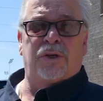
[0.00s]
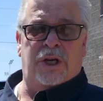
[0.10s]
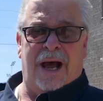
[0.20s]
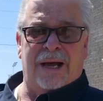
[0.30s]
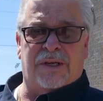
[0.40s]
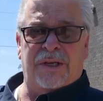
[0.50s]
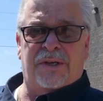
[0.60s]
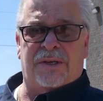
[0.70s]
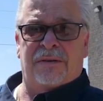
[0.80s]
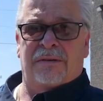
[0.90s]

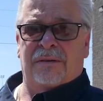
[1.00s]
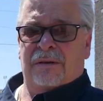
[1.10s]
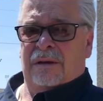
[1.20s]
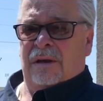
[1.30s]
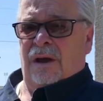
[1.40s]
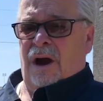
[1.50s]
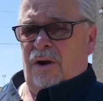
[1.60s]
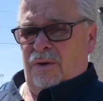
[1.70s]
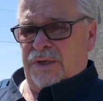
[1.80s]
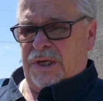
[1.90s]
chassis, our
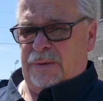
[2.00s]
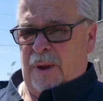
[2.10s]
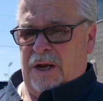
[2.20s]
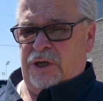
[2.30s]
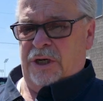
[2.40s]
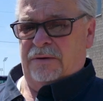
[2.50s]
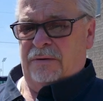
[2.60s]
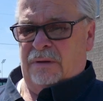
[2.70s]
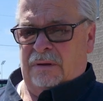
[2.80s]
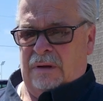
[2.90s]
own suspension.
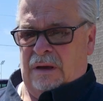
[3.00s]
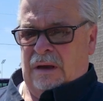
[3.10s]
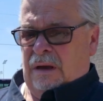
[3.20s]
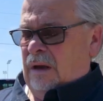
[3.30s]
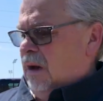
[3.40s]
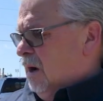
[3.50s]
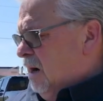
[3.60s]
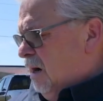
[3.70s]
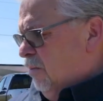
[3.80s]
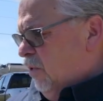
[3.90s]

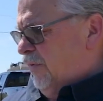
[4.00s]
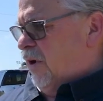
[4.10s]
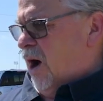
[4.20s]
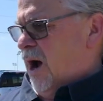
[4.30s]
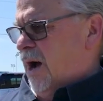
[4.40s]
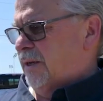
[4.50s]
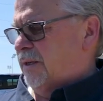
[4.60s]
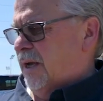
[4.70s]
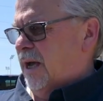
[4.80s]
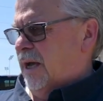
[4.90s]
We've
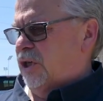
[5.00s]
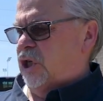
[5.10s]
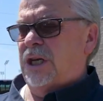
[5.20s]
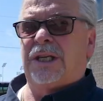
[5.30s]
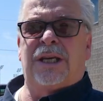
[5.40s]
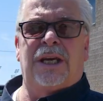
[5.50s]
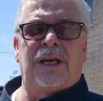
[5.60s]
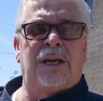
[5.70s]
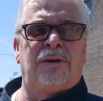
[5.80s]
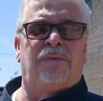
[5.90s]
got a
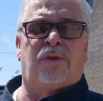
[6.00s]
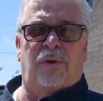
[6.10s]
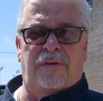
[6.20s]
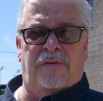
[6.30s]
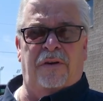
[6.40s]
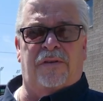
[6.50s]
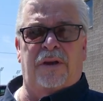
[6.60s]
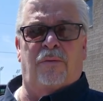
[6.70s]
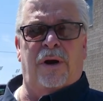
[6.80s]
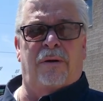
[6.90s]
GT
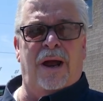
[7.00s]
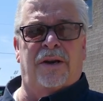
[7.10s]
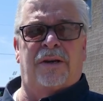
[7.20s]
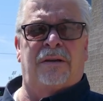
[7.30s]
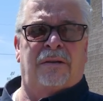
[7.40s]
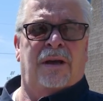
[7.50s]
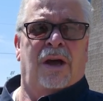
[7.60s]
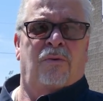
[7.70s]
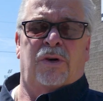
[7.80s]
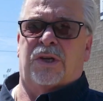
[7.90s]
350 rear end,
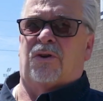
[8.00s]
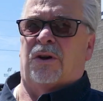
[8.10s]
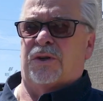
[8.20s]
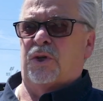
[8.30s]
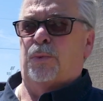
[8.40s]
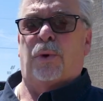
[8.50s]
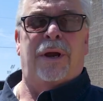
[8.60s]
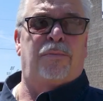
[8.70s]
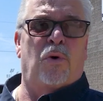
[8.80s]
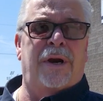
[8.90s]
which is called a Super
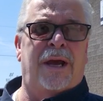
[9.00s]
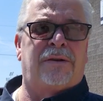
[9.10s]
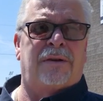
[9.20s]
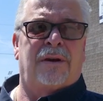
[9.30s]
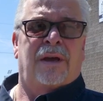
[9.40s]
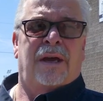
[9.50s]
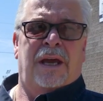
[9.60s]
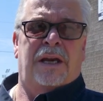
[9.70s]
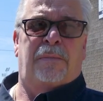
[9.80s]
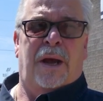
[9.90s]
8.8
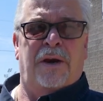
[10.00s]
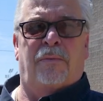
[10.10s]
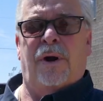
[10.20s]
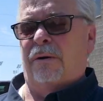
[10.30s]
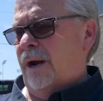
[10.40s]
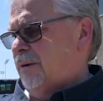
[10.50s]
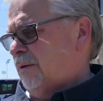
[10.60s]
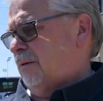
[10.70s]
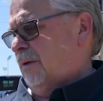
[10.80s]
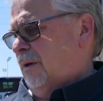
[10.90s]
independent rear end.
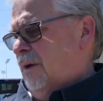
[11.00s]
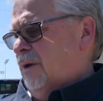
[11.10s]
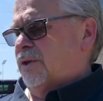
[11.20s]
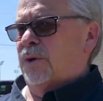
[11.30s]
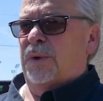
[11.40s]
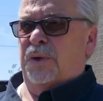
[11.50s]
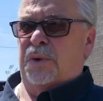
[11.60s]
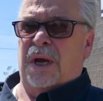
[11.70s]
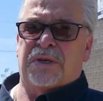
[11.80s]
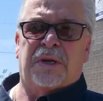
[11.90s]
So we do
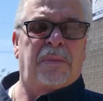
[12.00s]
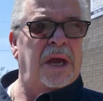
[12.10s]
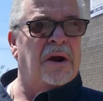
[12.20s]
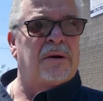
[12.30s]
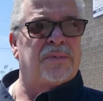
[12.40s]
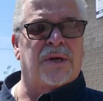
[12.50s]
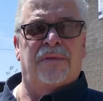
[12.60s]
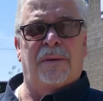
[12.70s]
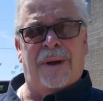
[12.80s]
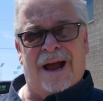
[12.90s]
custom A-arms
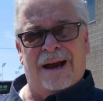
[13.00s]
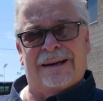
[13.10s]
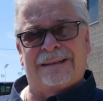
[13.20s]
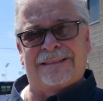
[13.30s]
on the back,